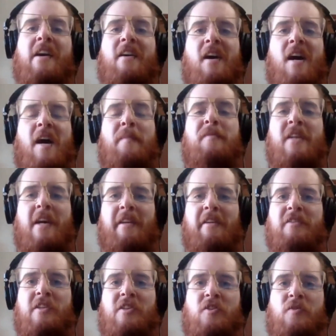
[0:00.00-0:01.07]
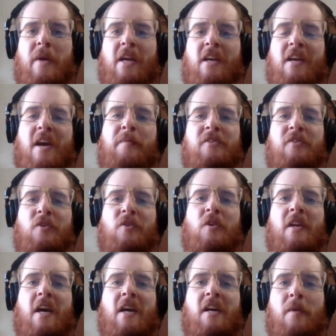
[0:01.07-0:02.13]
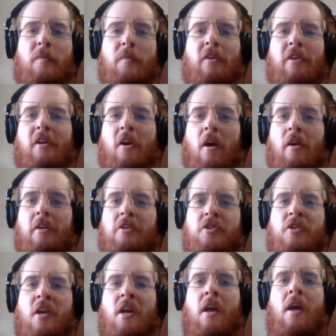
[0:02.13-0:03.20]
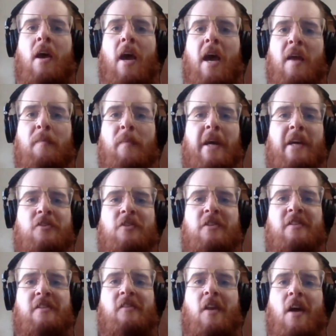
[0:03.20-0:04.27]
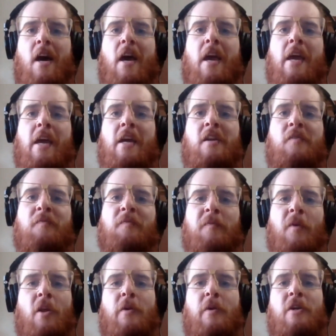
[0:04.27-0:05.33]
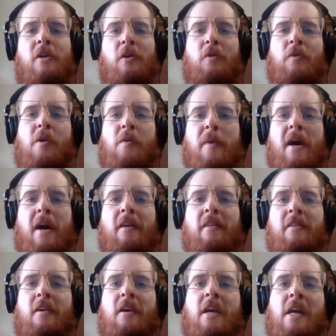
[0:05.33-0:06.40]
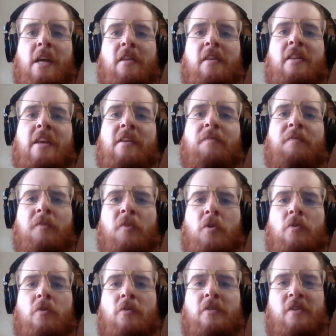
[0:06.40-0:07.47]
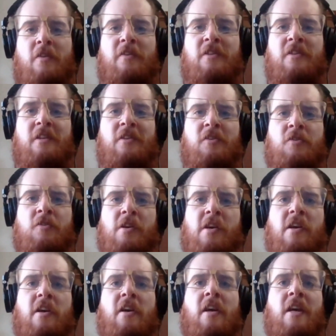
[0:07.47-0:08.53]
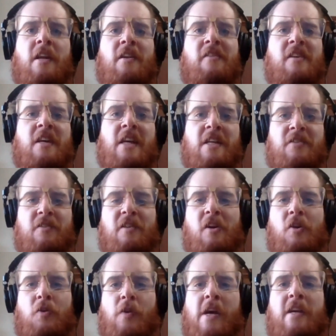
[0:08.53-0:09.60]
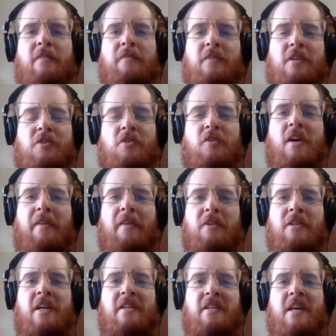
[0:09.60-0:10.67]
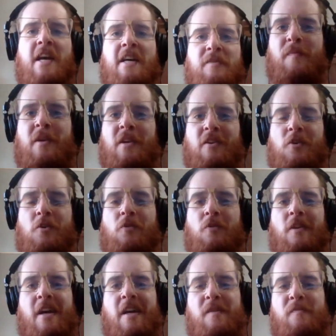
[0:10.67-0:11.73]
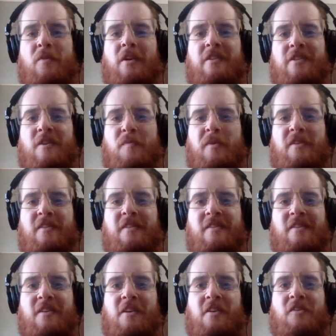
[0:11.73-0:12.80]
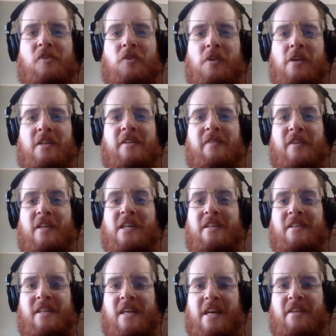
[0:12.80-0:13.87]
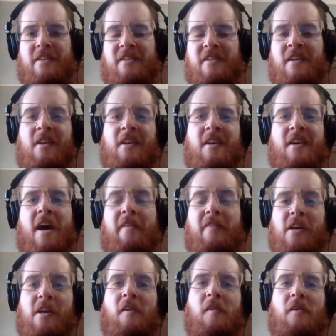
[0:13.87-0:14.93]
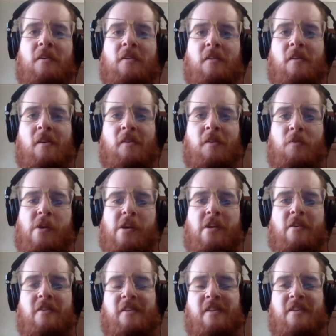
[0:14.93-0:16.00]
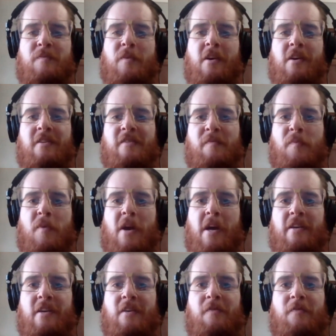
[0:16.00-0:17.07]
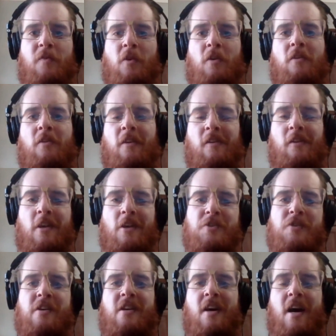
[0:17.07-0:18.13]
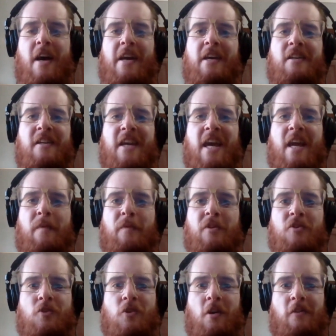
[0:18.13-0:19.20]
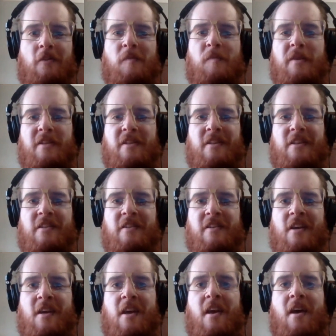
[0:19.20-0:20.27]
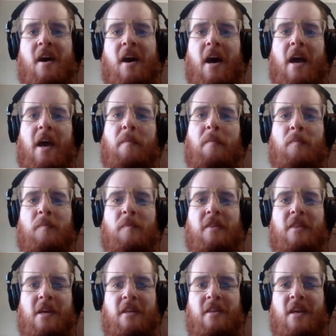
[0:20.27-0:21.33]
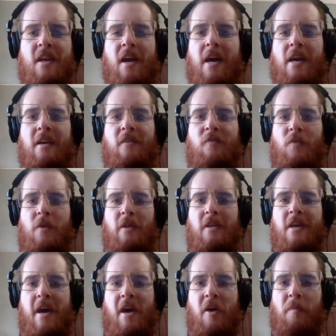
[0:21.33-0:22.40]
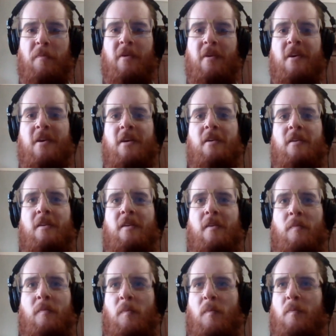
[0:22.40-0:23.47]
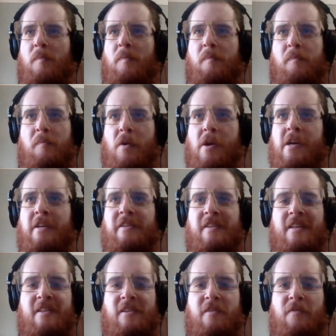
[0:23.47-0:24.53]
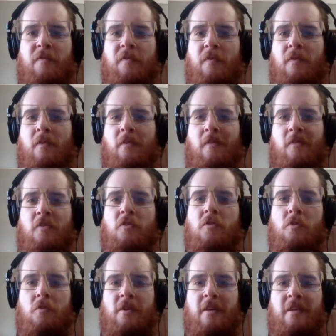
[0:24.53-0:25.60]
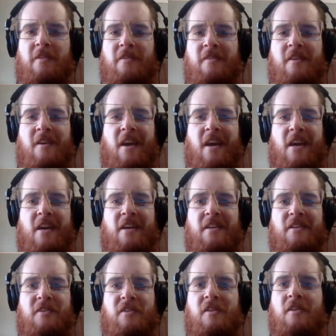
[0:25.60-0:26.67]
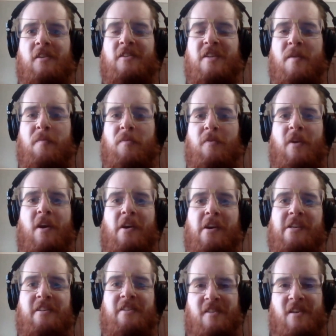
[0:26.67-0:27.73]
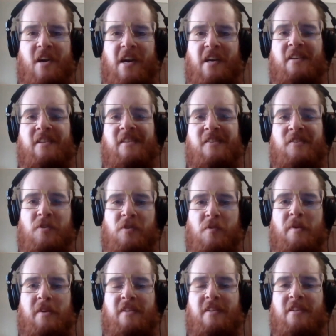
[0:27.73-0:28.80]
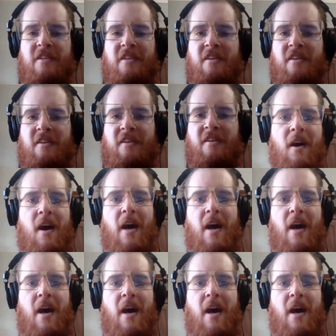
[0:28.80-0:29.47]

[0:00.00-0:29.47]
Hi, I'm Tyler St. Germain. I am a student at Cumberland College. And my interests lie in following a career path in the food or service industry and into the creative digital advertising. Something new that I can bring to your business is creativity and taste. Having 3 years experience of branding for a luxury high-end cannabis chocolate business, I think that I can really help bring a sense of newness and contemporary design to your business.